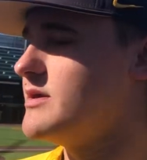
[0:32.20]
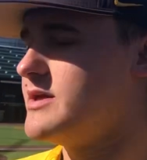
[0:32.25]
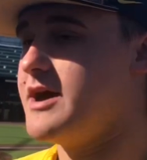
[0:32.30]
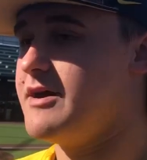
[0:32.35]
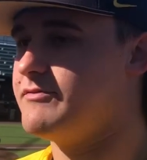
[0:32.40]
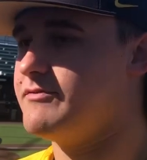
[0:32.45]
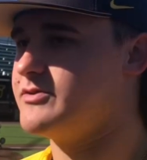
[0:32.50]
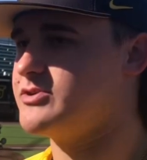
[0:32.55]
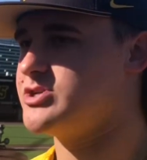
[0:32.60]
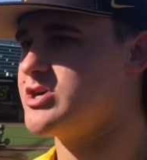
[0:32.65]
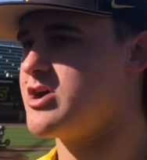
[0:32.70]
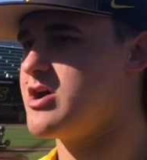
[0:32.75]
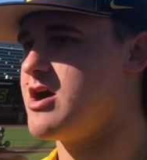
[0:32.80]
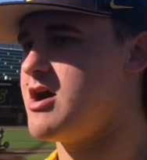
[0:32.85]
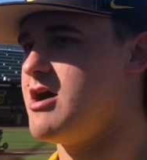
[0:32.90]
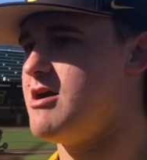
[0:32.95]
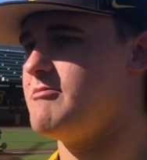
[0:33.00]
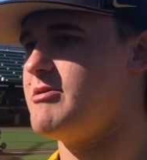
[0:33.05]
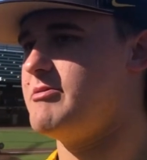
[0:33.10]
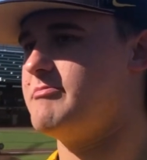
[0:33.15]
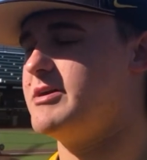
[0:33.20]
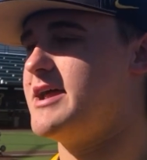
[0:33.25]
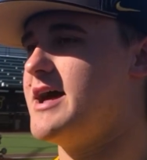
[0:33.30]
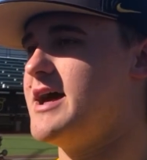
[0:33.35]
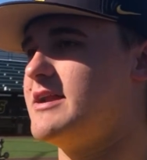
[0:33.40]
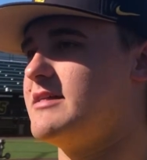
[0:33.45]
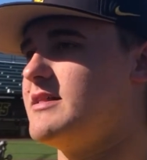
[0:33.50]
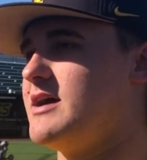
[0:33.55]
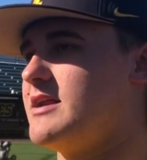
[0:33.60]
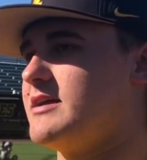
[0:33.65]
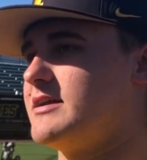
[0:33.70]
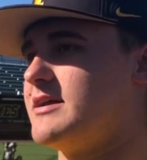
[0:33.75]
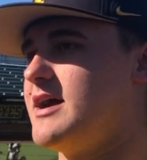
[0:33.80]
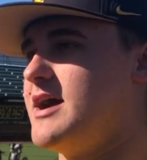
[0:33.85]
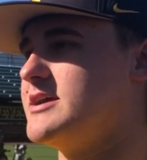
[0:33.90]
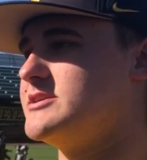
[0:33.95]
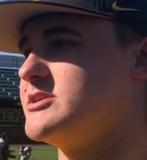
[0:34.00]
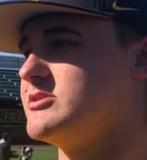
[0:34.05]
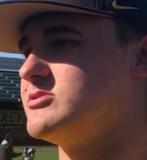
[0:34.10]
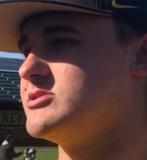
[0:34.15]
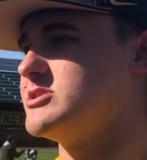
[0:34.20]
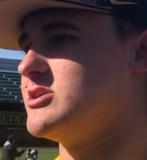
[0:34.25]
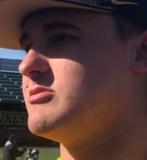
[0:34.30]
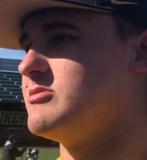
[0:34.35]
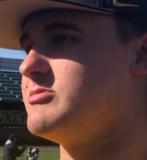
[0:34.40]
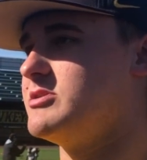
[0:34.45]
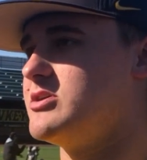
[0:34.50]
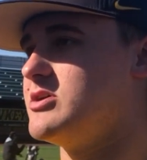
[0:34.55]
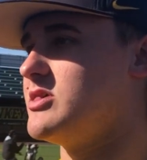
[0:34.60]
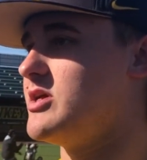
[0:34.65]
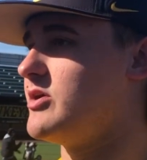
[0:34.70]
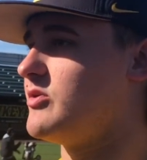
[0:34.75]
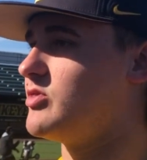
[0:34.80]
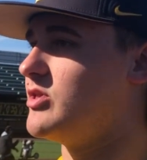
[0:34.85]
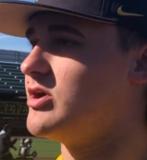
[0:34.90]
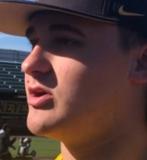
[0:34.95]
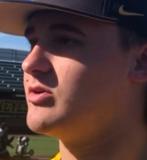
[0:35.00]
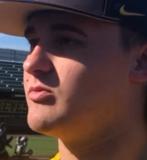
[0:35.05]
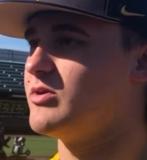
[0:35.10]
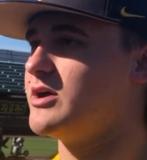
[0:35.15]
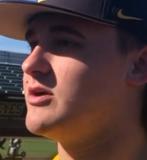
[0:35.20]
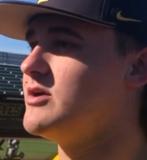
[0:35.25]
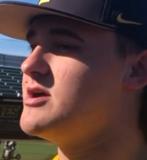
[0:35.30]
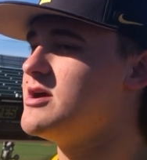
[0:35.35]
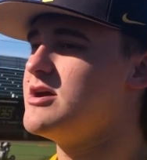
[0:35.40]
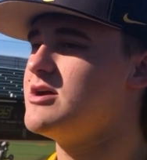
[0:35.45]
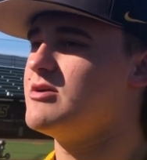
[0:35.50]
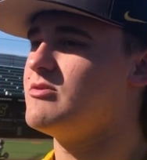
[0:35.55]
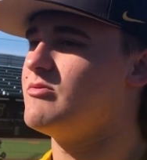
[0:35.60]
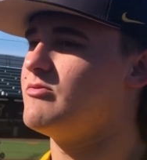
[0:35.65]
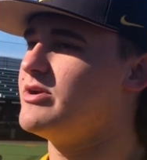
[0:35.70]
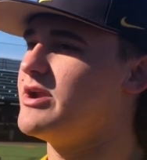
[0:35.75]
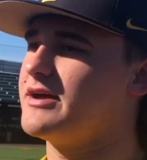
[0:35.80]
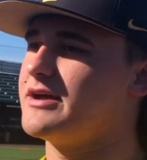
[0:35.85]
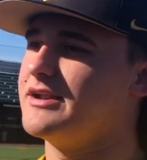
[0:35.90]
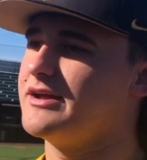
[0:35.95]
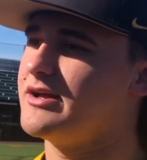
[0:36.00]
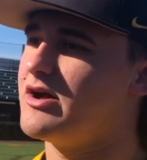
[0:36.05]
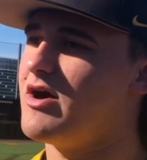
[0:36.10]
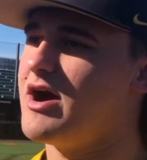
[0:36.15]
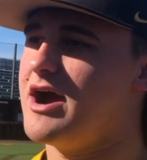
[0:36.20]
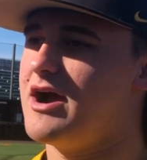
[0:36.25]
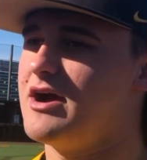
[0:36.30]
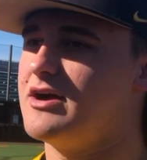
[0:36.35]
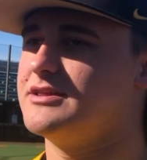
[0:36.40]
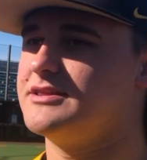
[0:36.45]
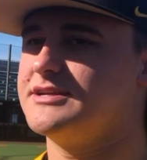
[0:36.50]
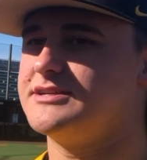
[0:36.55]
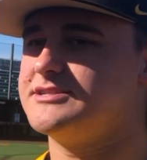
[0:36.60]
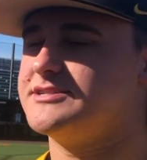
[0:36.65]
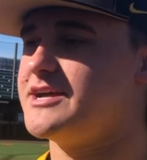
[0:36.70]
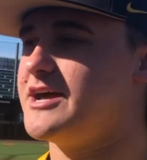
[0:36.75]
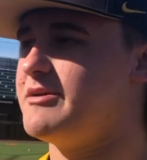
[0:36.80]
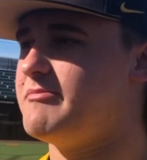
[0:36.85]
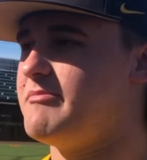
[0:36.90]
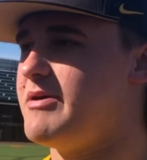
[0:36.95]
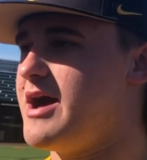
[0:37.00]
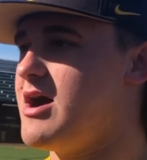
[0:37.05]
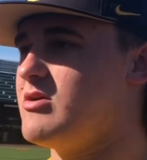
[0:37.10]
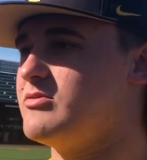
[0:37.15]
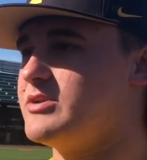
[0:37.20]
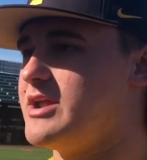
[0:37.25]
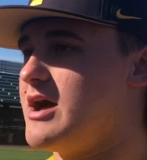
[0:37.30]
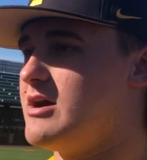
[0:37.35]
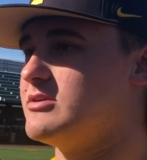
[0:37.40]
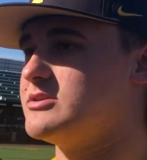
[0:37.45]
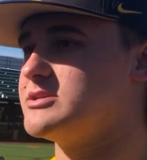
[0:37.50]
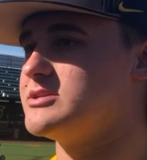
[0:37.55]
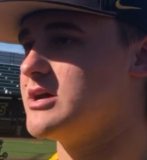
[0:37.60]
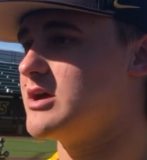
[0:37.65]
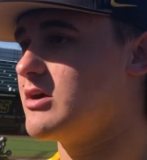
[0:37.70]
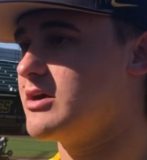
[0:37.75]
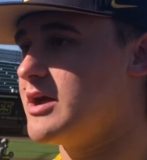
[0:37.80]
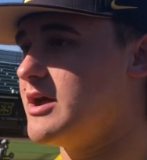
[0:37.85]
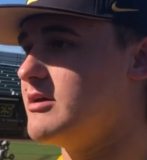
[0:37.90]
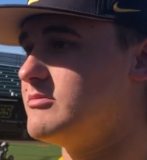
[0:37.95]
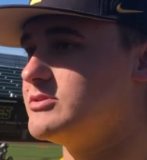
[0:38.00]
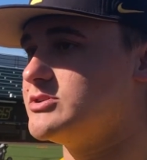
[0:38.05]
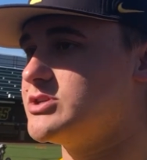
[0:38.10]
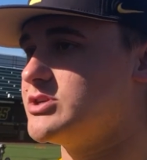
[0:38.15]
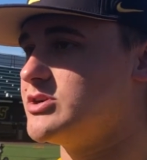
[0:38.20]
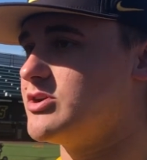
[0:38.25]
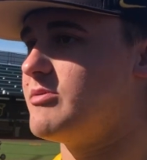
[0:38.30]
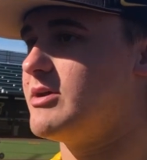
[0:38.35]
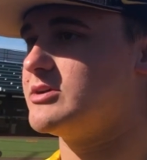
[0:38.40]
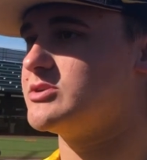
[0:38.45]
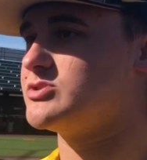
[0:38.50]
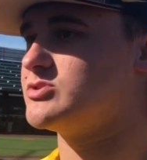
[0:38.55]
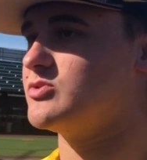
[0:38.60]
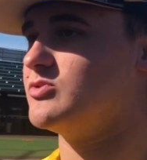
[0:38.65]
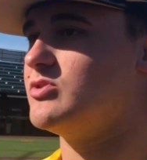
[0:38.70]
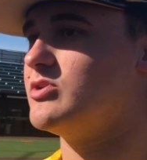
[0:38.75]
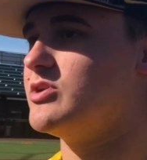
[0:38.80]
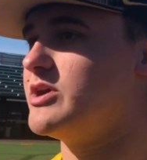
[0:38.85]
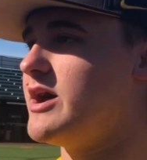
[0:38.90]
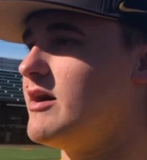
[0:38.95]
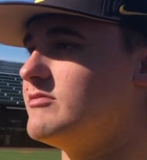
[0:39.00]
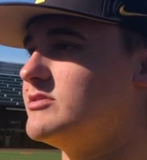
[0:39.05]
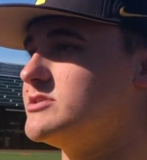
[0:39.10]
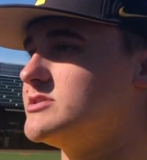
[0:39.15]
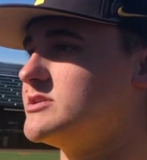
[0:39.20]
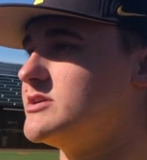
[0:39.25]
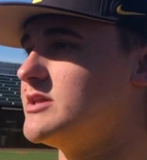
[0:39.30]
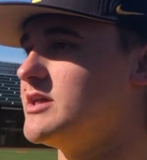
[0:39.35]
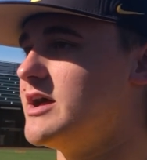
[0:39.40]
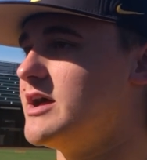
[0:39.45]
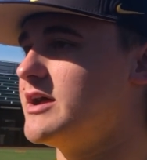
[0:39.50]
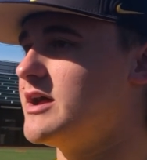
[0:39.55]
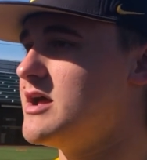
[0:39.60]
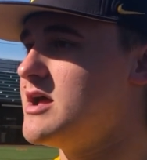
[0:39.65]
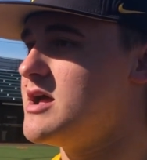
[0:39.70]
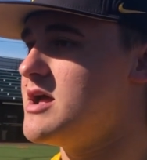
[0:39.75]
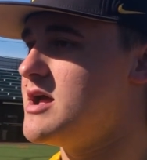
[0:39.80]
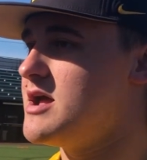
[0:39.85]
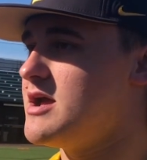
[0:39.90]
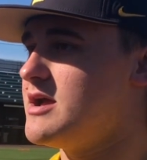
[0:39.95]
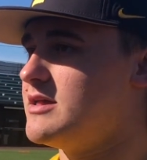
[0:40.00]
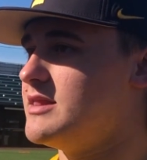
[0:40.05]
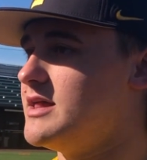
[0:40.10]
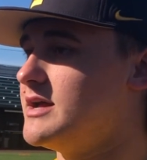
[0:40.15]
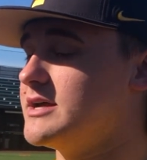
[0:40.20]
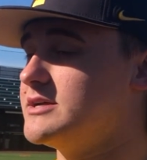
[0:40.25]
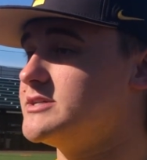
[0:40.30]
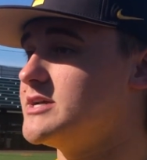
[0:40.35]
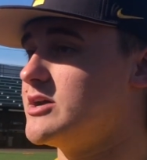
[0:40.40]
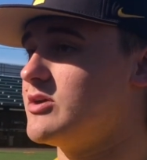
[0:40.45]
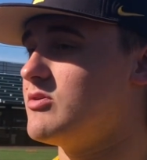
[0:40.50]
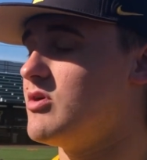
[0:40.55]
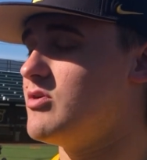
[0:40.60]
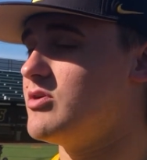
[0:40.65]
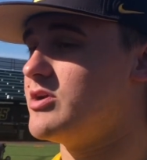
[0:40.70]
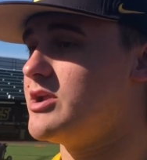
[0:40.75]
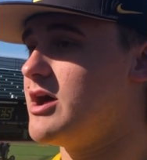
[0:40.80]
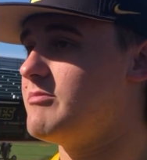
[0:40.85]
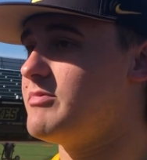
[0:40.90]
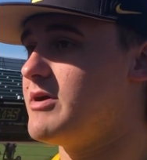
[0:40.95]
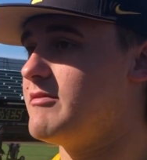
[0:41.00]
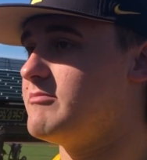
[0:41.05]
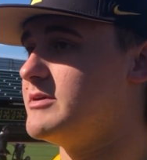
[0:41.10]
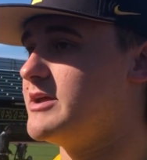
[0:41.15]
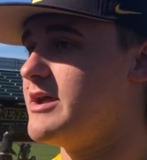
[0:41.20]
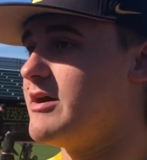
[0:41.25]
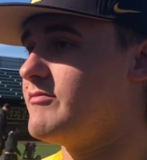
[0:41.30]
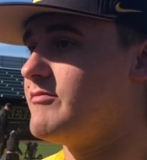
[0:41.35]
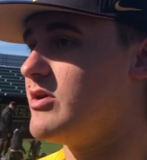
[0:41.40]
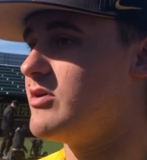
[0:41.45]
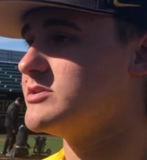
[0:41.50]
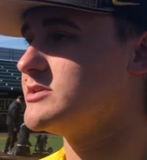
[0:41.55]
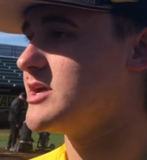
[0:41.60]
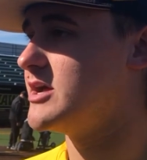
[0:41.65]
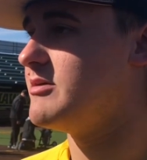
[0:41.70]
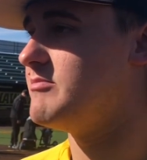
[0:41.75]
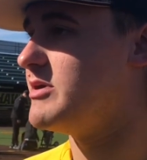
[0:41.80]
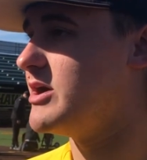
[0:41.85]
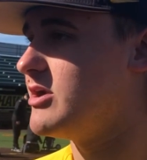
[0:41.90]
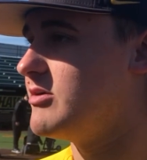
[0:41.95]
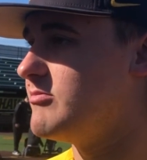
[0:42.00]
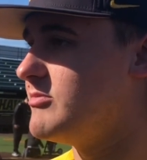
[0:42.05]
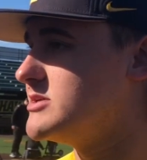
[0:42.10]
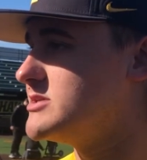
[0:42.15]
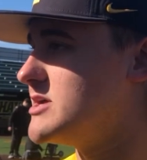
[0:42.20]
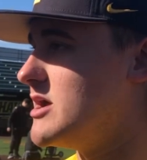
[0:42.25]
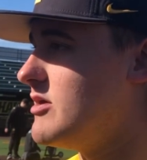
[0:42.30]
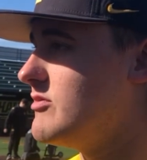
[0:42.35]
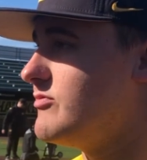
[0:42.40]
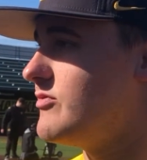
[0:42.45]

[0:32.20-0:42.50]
Yeah, for sure. I mean, I had a lot of guys that were telling me, they were like, look, we're not going to go higher than this set amount. And I was like, okay, I'm just going to go back to school. And obviously, like I said, growing up, I mean, I've always kind of bet on myself,